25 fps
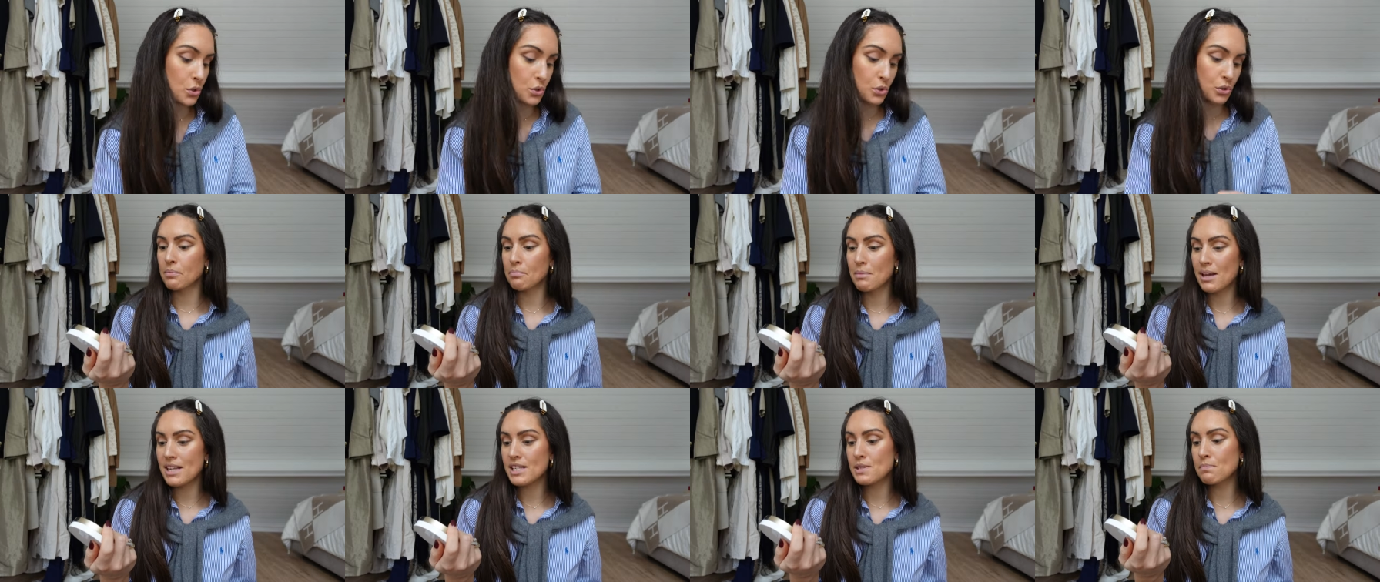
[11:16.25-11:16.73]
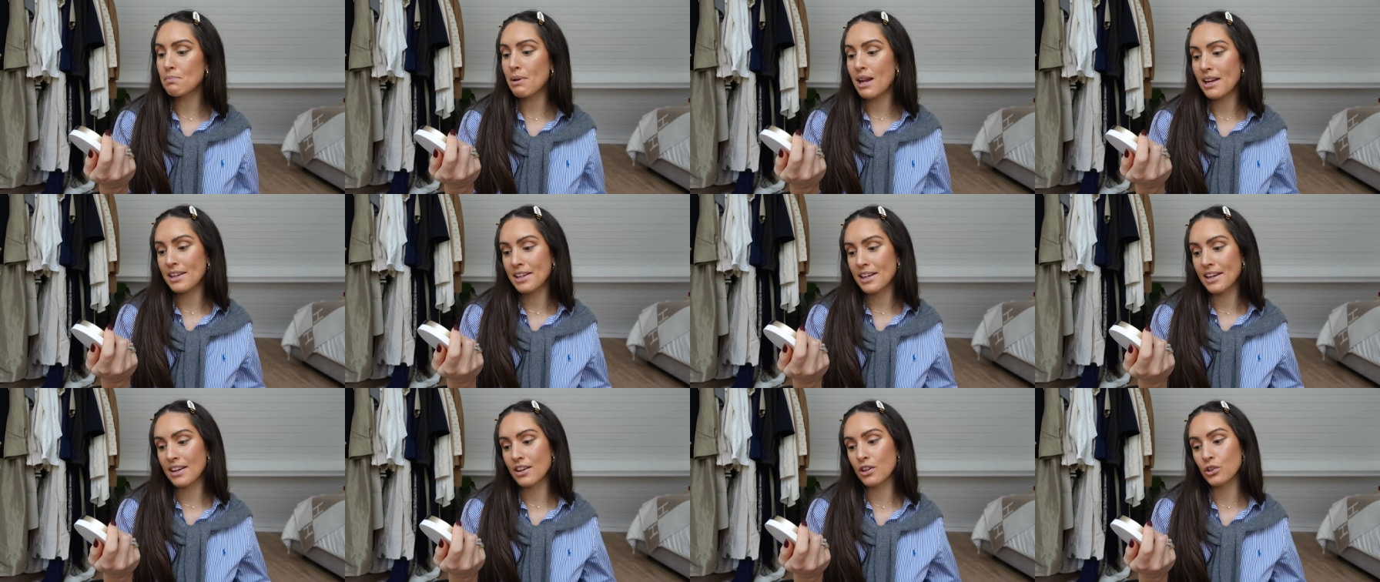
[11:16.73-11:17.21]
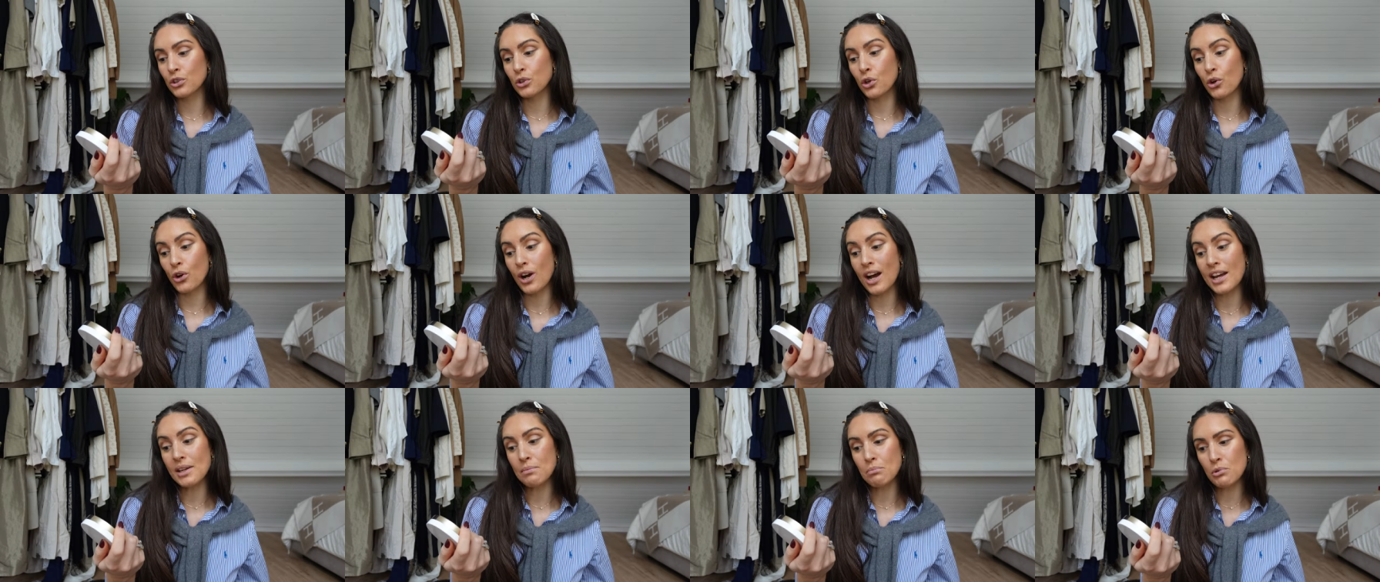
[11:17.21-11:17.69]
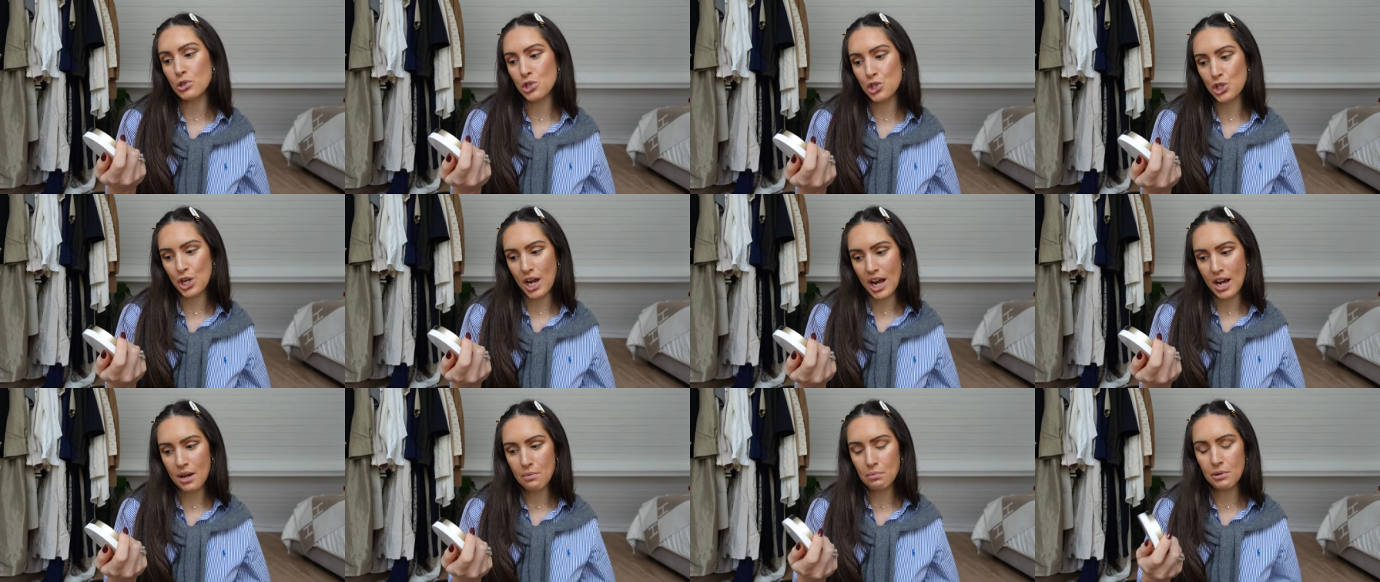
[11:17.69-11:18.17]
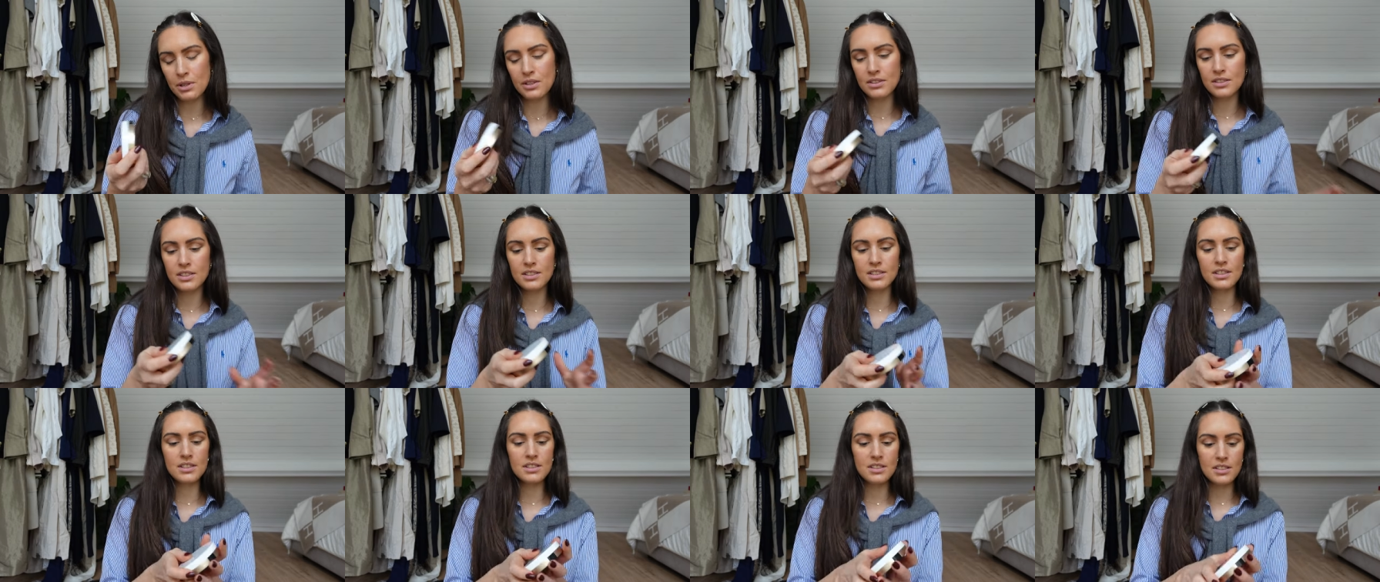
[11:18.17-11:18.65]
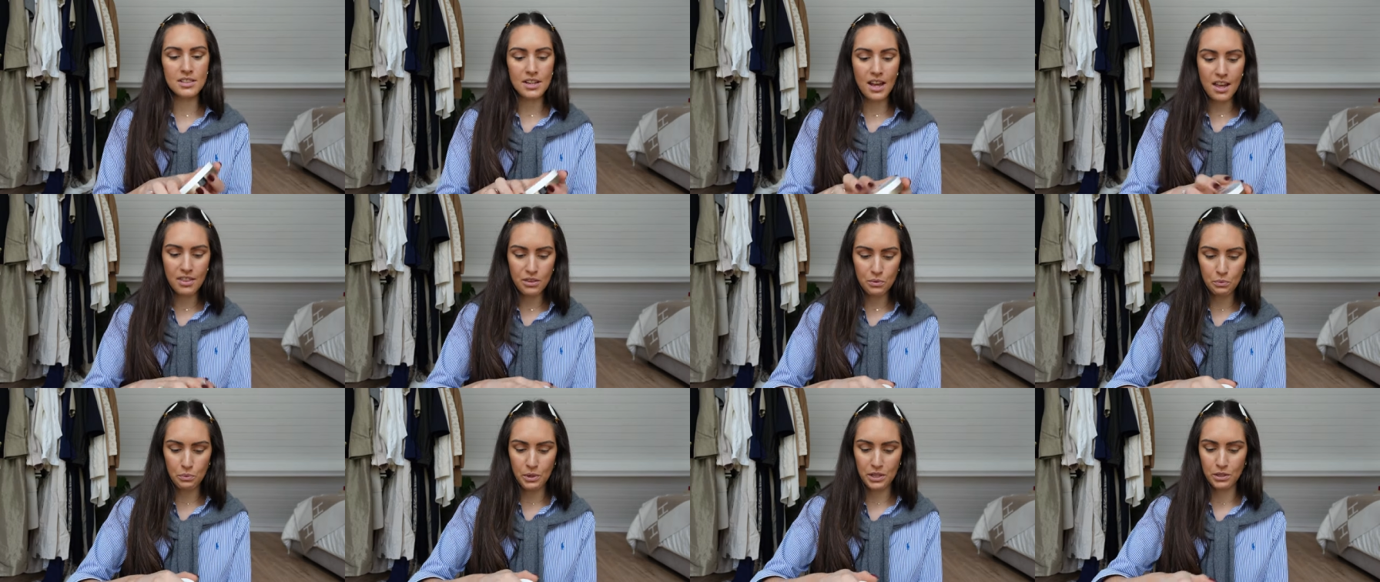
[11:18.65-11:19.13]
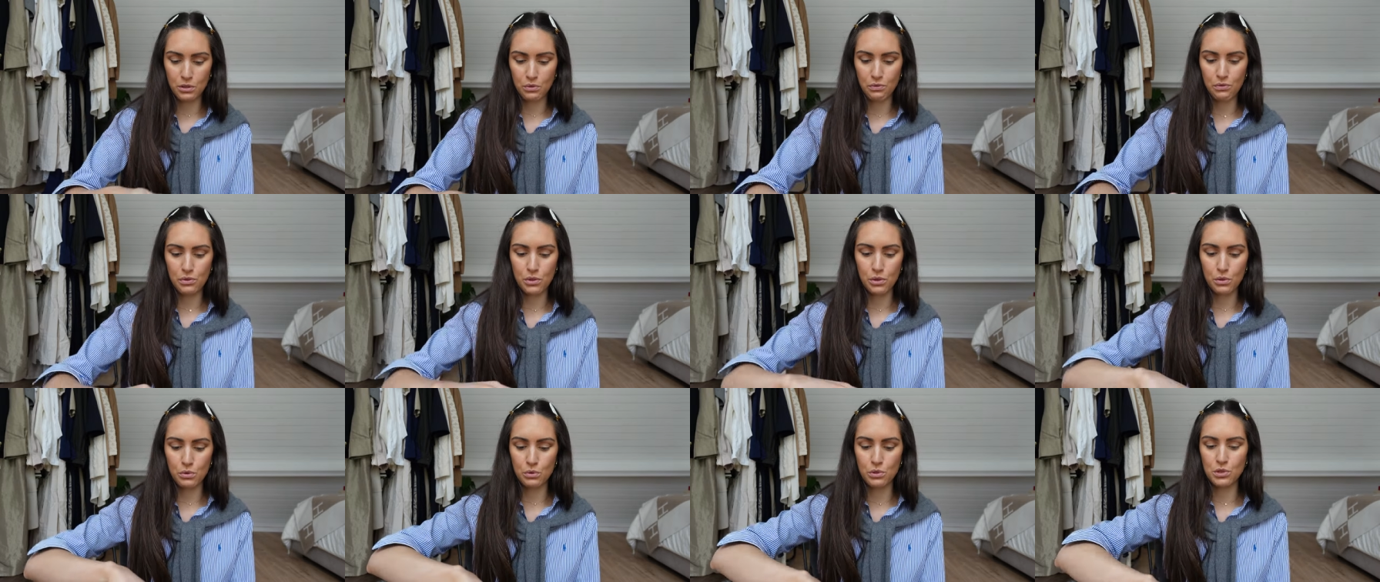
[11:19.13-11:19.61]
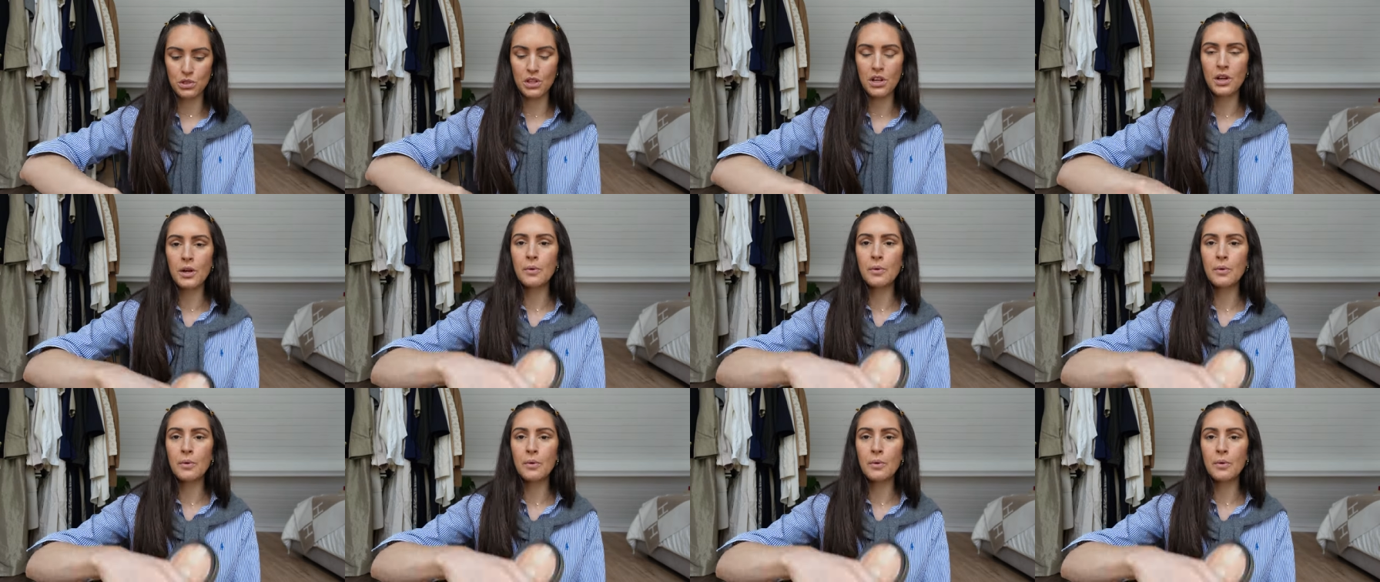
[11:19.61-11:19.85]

Hermes Planer Corail Monjab. This is another one of those